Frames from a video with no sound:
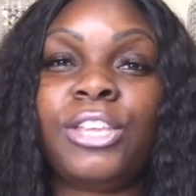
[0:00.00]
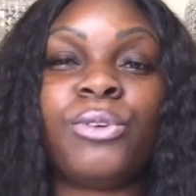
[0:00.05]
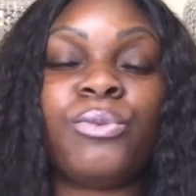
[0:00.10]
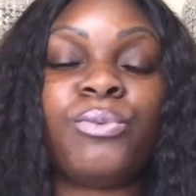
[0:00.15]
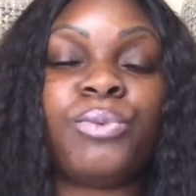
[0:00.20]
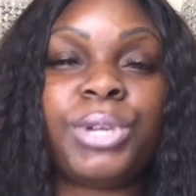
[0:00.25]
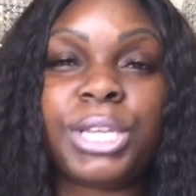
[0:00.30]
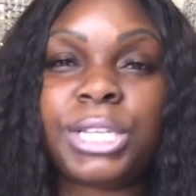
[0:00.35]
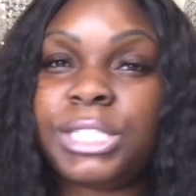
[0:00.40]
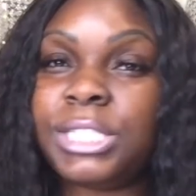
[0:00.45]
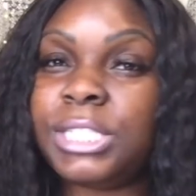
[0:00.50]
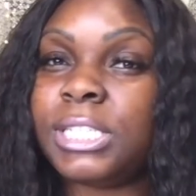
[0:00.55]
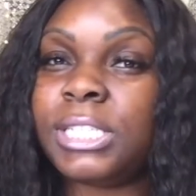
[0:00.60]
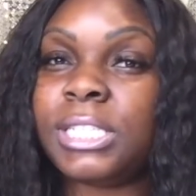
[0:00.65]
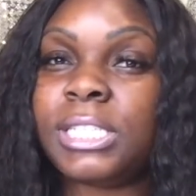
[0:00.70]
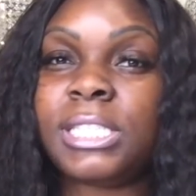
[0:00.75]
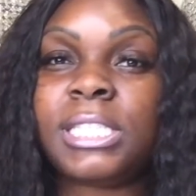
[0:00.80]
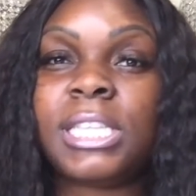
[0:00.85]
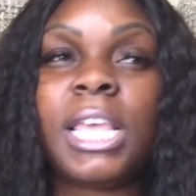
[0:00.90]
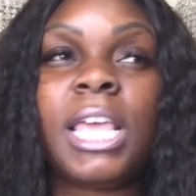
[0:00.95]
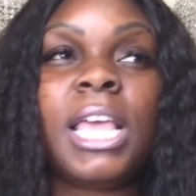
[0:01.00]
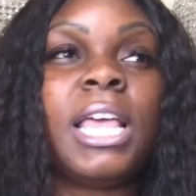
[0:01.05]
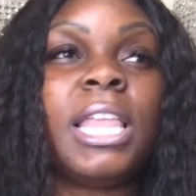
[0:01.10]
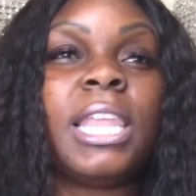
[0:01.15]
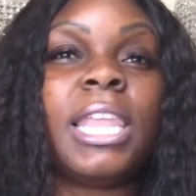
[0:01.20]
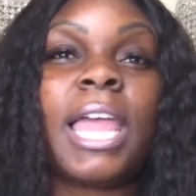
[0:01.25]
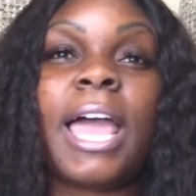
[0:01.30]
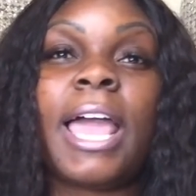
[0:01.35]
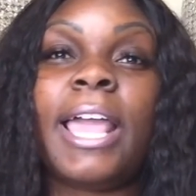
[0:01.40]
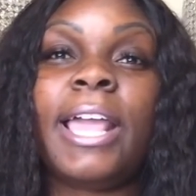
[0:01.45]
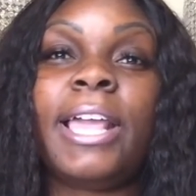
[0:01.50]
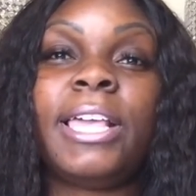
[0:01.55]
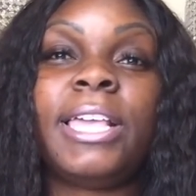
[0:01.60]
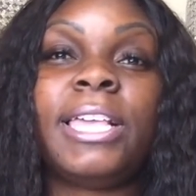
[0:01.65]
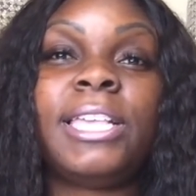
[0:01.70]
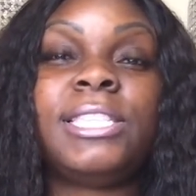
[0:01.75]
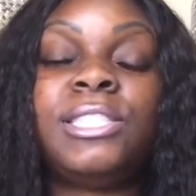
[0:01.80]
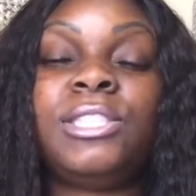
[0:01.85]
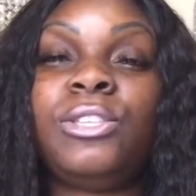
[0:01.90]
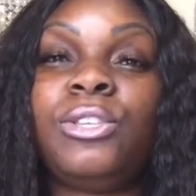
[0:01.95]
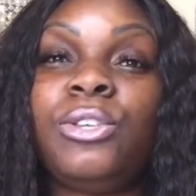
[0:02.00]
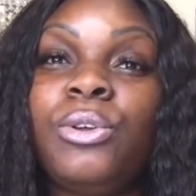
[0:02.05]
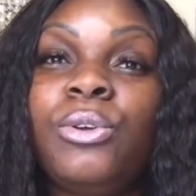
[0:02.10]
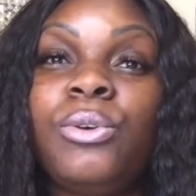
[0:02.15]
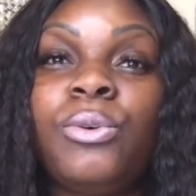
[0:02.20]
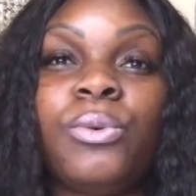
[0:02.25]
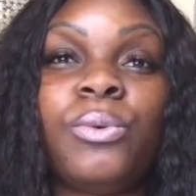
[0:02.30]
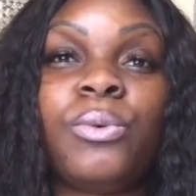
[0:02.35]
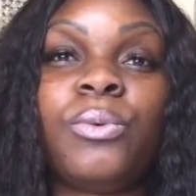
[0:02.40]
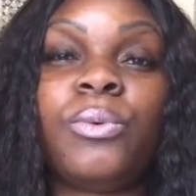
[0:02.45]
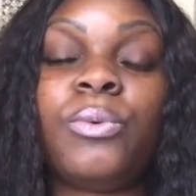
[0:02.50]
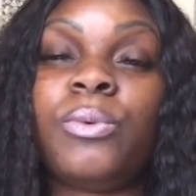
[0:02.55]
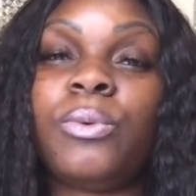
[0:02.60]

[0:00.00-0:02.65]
your riches. Like, it's you.